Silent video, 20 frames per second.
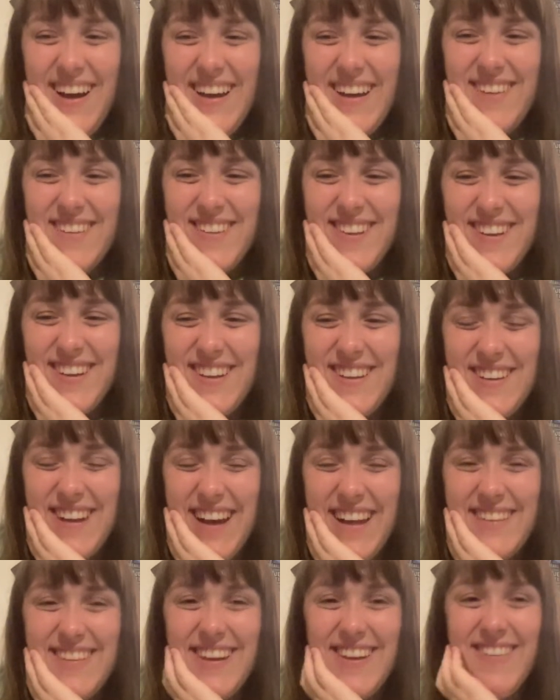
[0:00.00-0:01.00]
I am good.
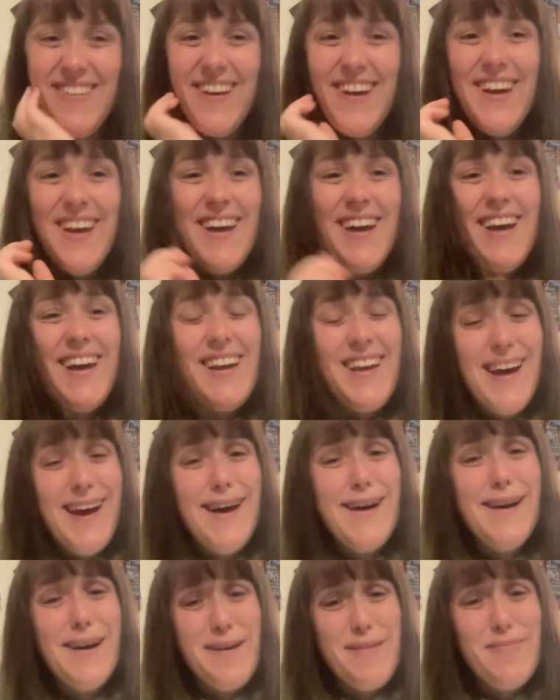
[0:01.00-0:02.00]
And you? Yeah,
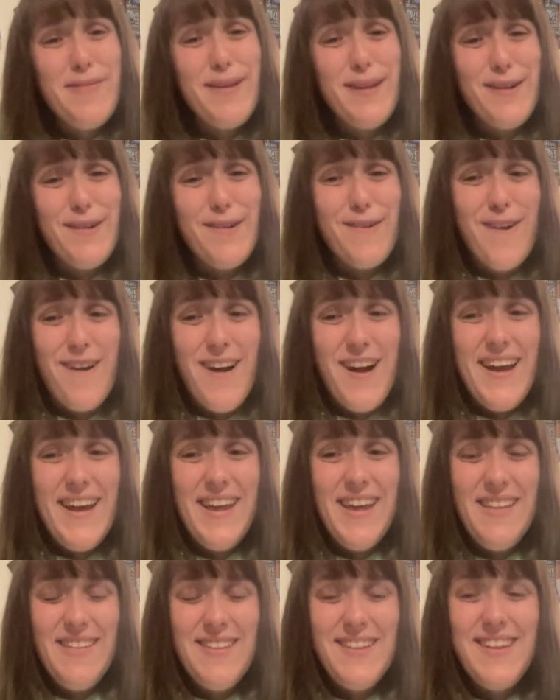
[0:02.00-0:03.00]
I've been all
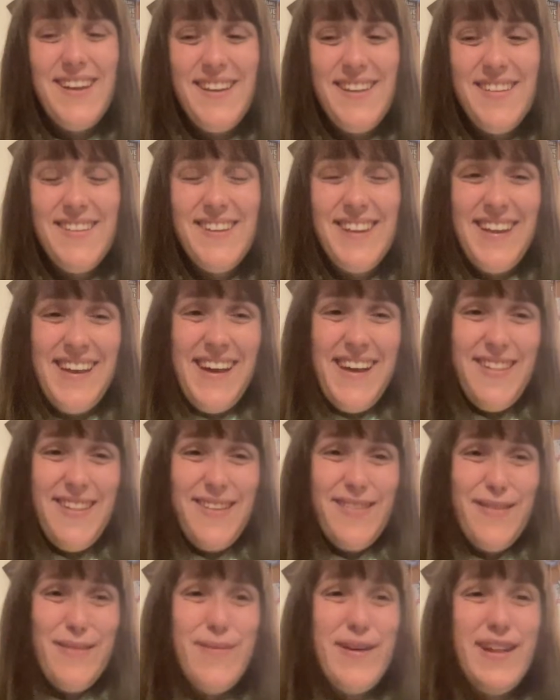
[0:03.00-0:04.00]
right. That, yeah,
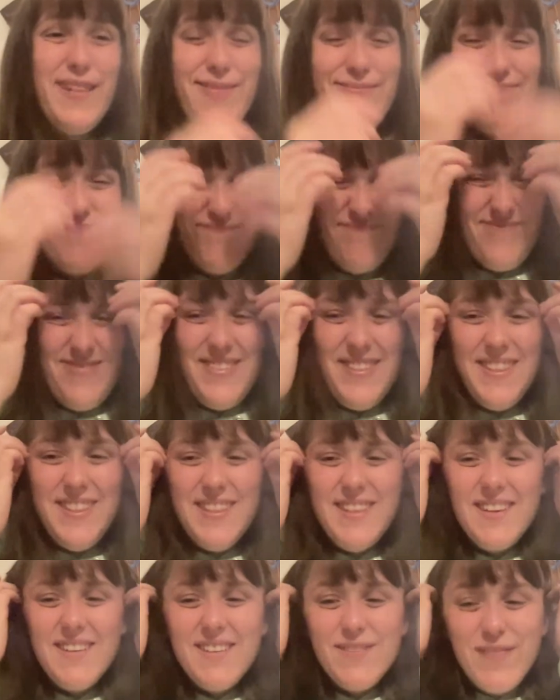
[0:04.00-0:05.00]
that, I mean,
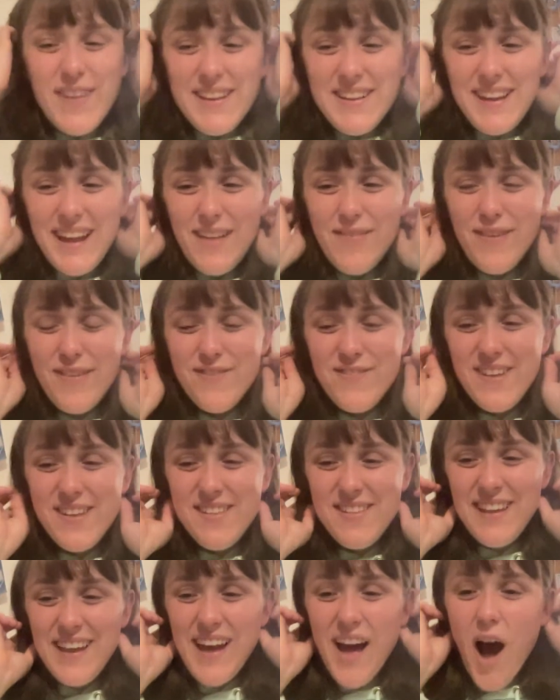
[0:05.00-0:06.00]
they've been keeping
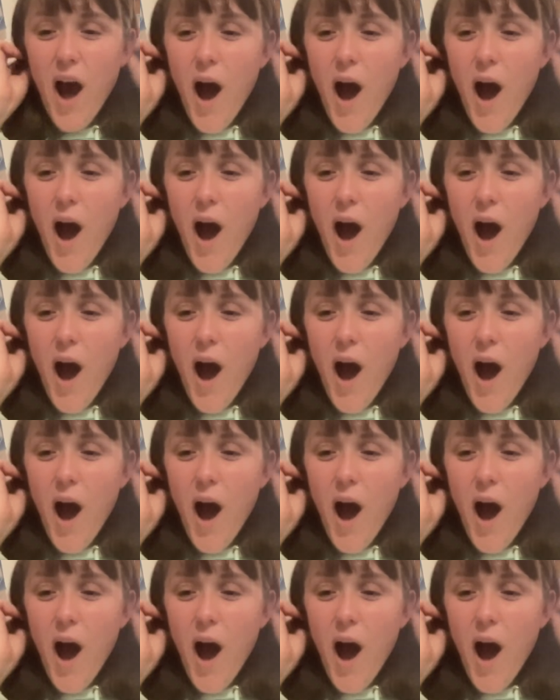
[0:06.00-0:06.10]
busy.